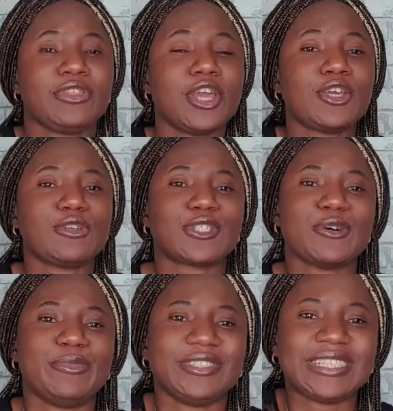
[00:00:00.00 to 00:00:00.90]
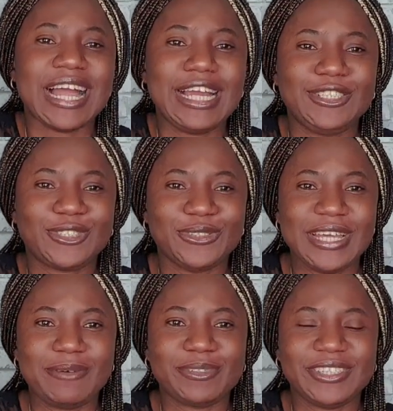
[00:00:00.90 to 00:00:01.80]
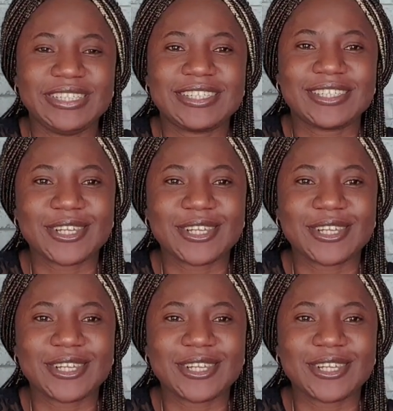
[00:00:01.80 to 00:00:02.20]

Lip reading: Thank you so much. I truly appreciate it.